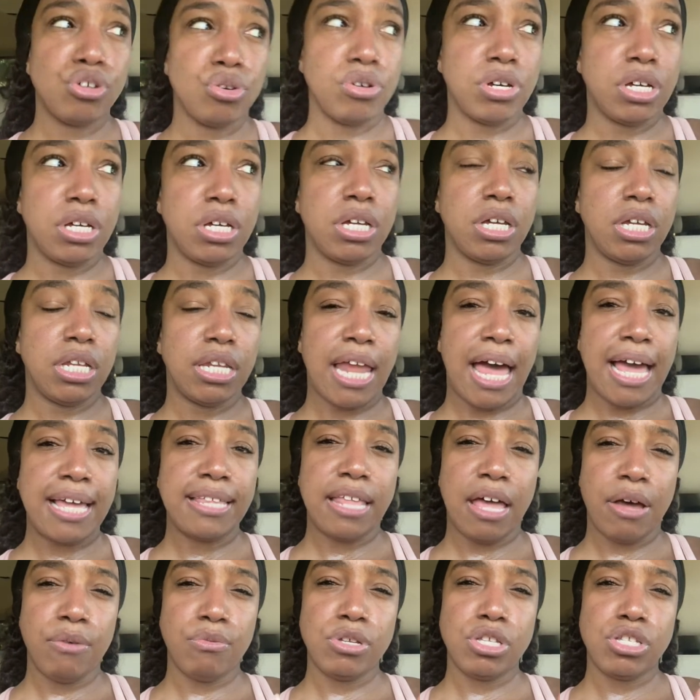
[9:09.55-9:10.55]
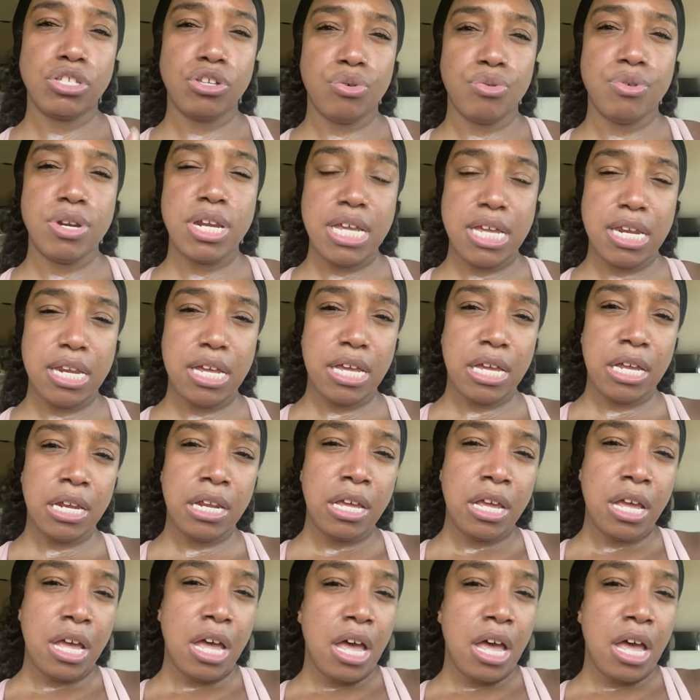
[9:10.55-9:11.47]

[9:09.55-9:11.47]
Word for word: good. Like, that was so needed.